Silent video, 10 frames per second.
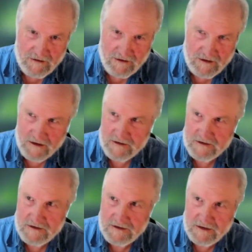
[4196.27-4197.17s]
and
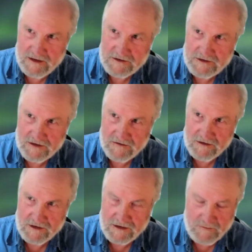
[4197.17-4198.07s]

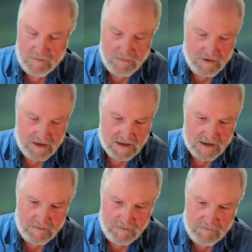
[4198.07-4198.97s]
generally
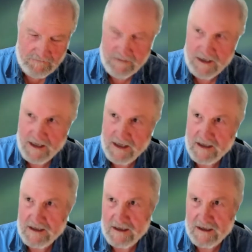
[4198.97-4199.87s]
impressed
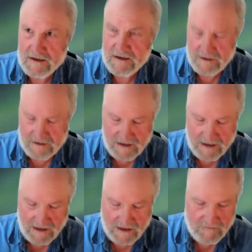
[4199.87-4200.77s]
I
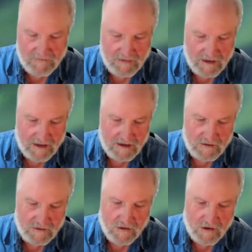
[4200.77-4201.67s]
am by
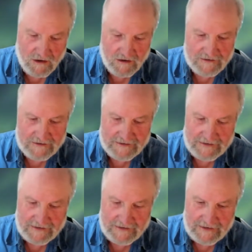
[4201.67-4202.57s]
you all.
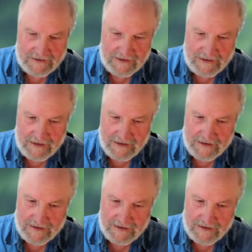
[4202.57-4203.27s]
And